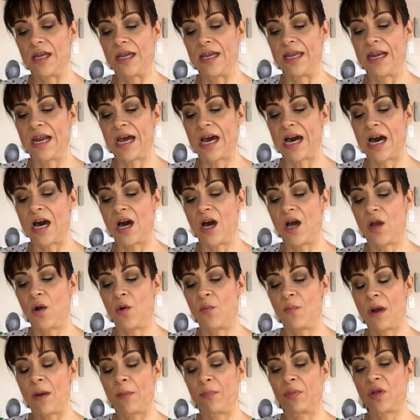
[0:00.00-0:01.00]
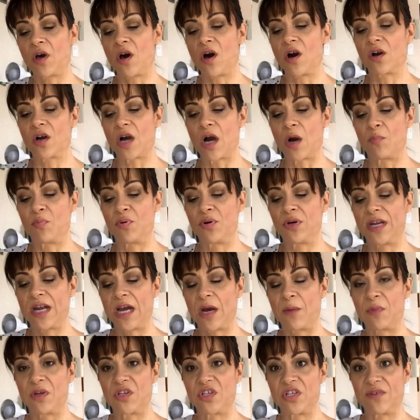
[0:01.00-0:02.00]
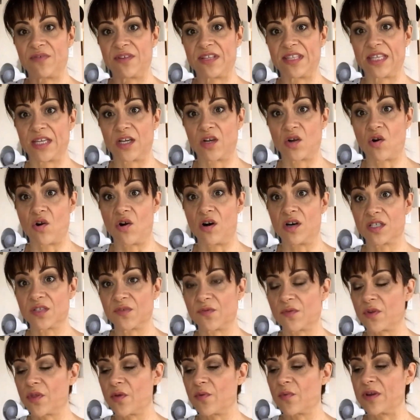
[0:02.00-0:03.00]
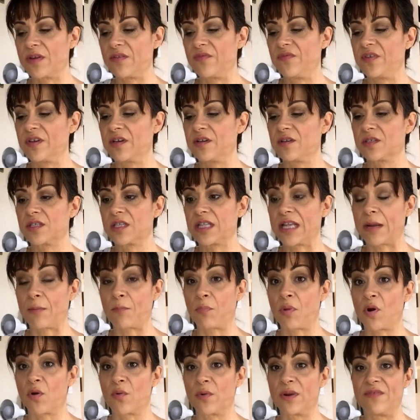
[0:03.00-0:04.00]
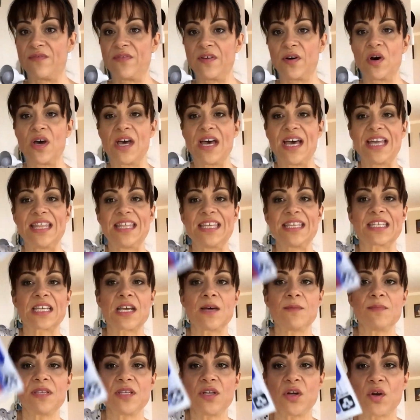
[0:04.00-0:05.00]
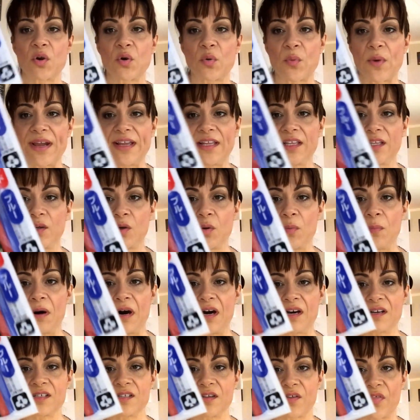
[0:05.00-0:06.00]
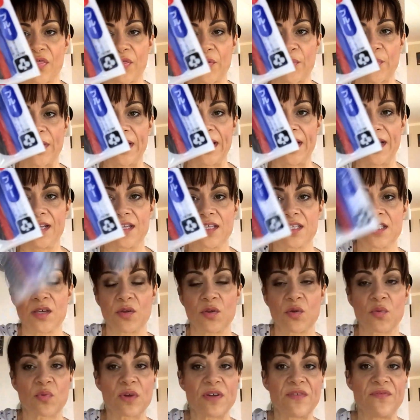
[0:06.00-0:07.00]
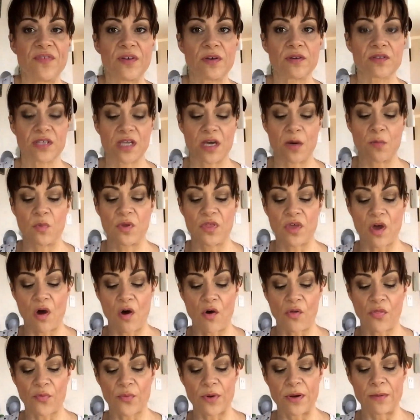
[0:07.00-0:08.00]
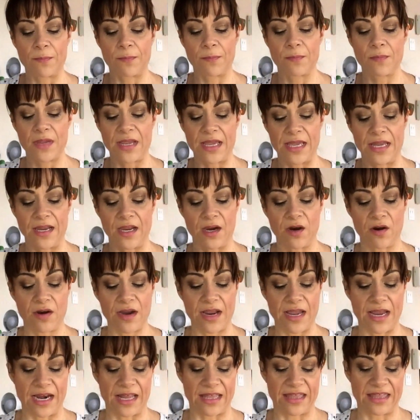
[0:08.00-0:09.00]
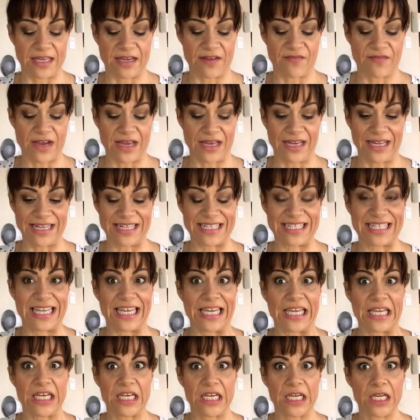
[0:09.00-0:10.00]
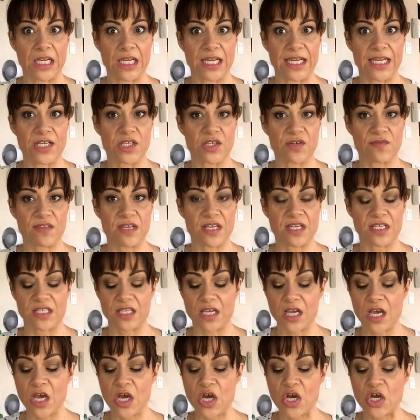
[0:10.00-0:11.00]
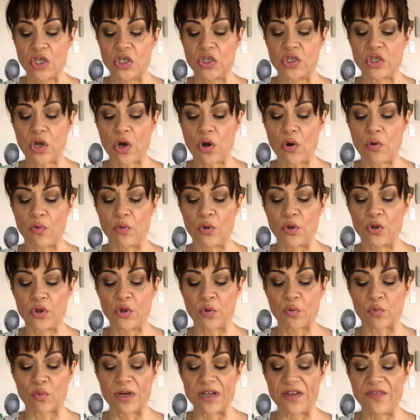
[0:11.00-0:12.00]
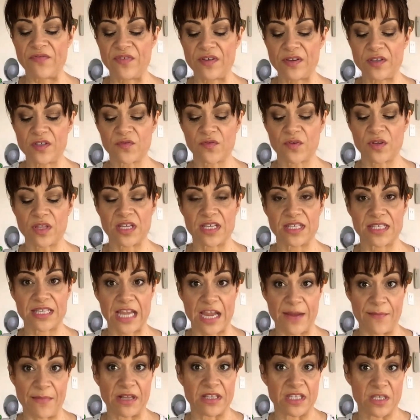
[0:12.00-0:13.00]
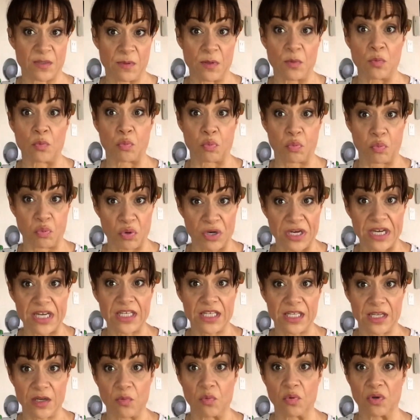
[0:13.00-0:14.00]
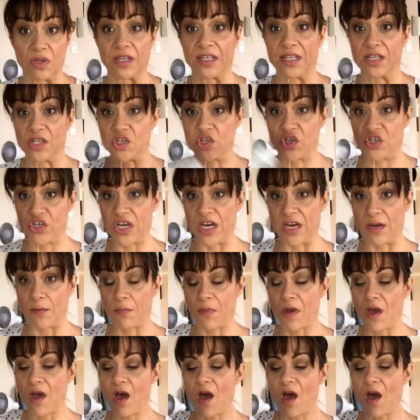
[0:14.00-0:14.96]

And on my blog, I'll put how much everything costs for the refills, like per refill. This comes in a great little box of 3. So the refills come with all 3 in there. And I think I've got like 10 each of this. So the refills for this came out to be really, really cheap.